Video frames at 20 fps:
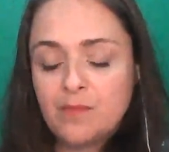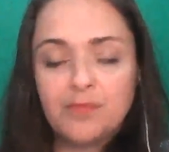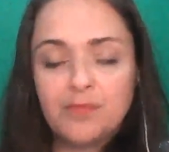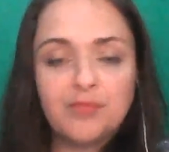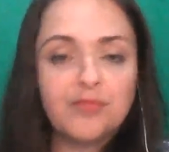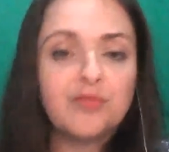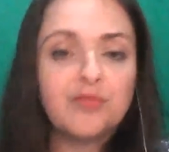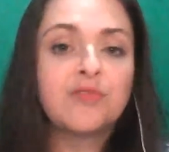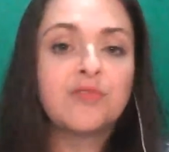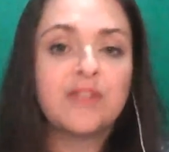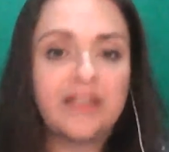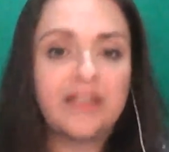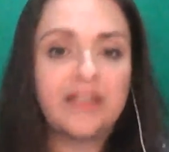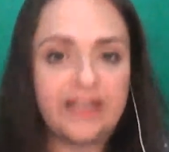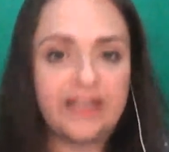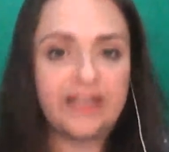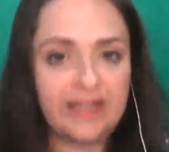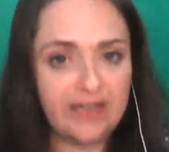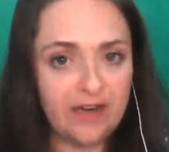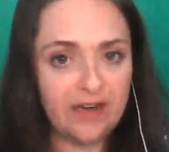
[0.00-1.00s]

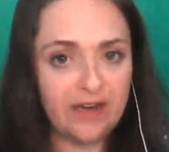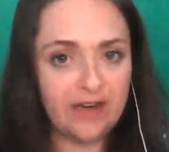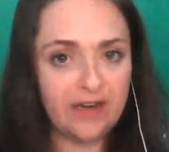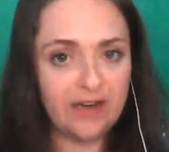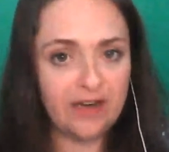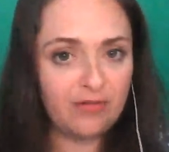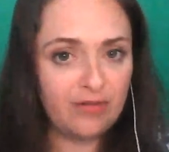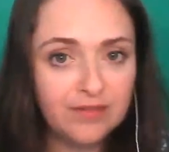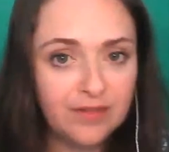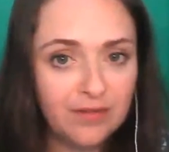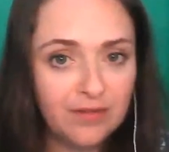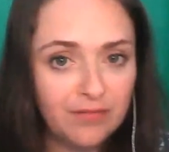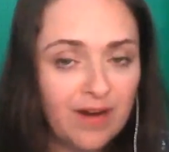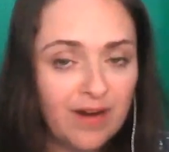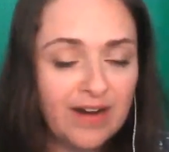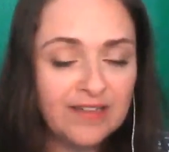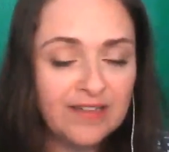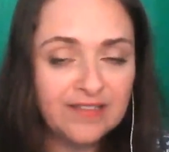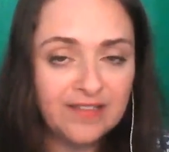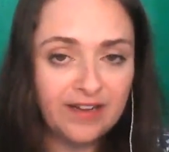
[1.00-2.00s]
broadly across
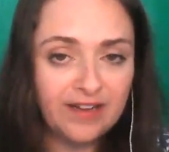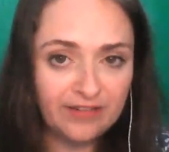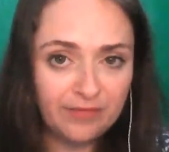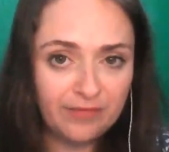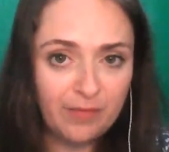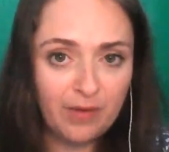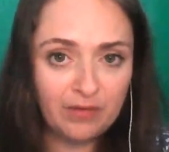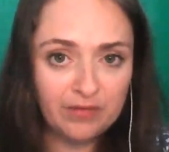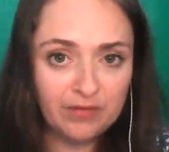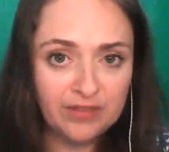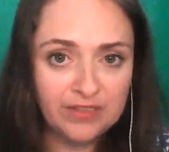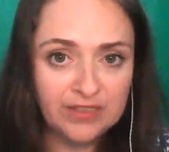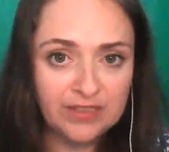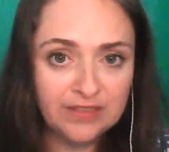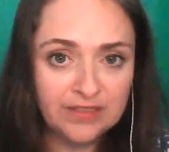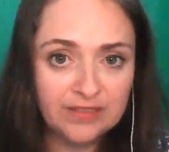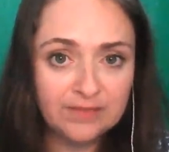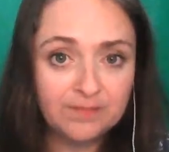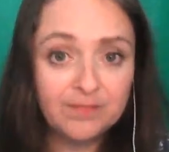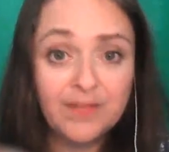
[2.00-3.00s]
the right side of
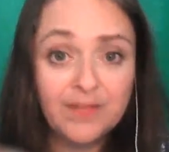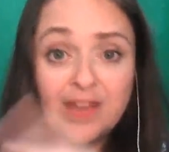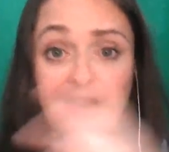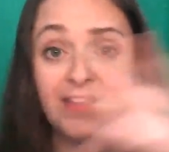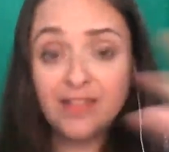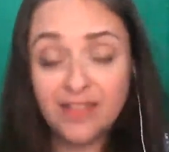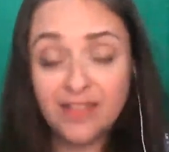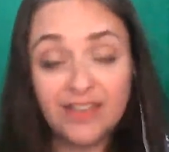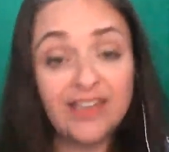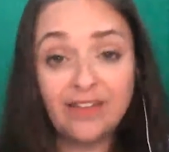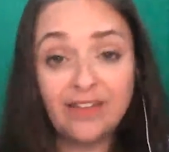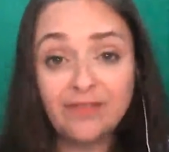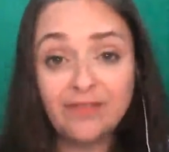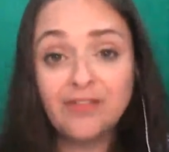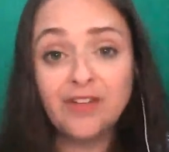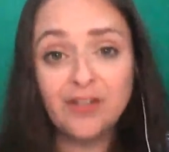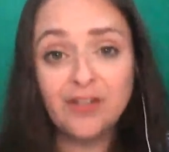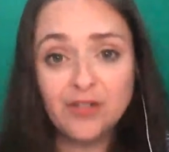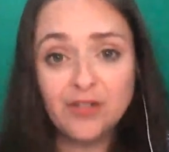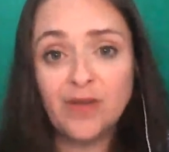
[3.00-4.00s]
politics. The
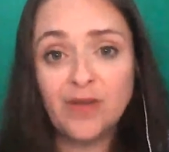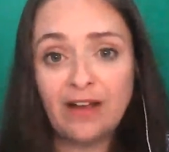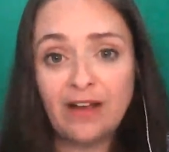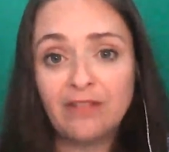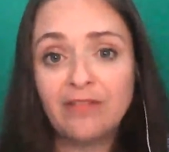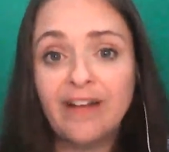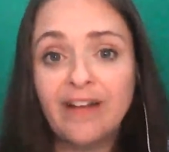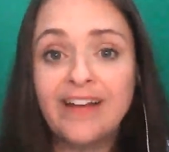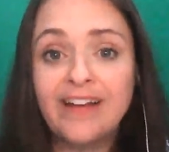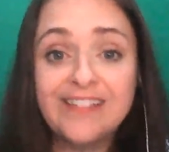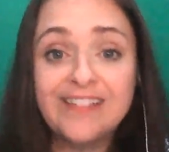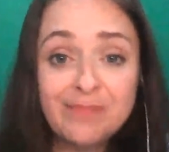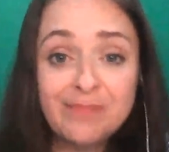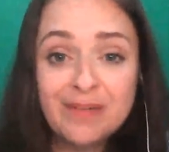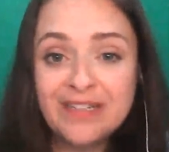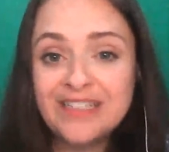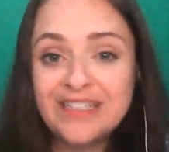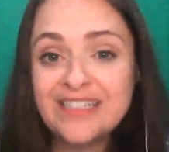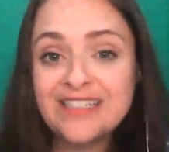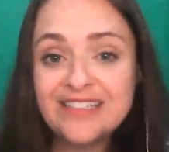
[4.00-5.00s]
left can do
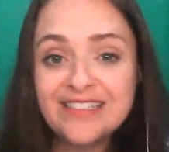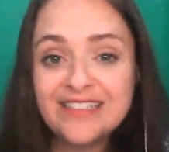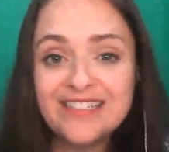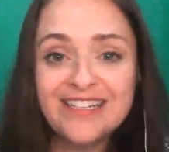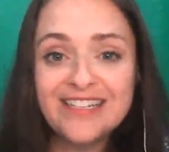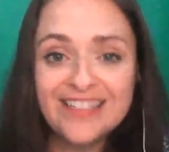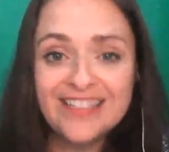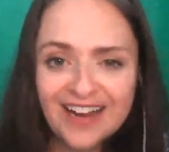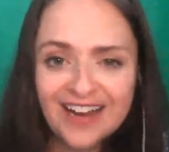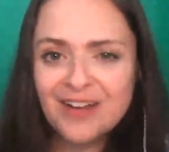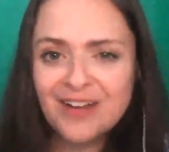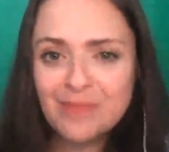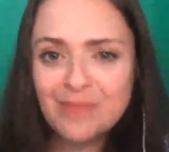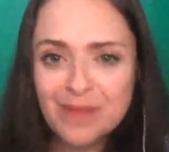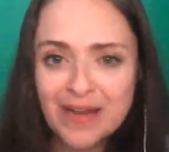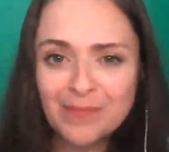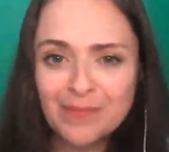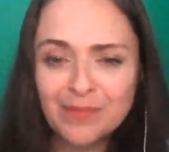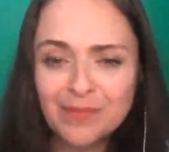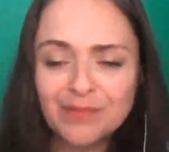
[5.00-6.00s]
outrage, but it's younger
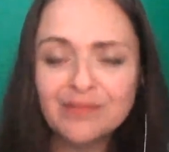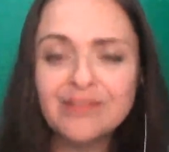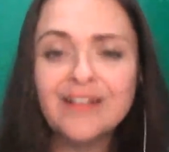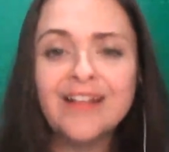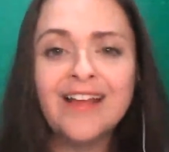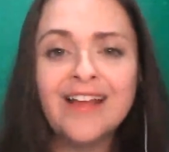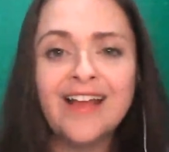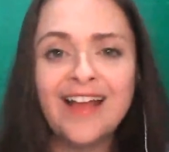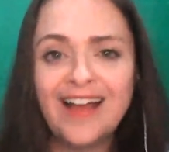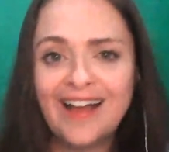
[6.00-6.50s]
people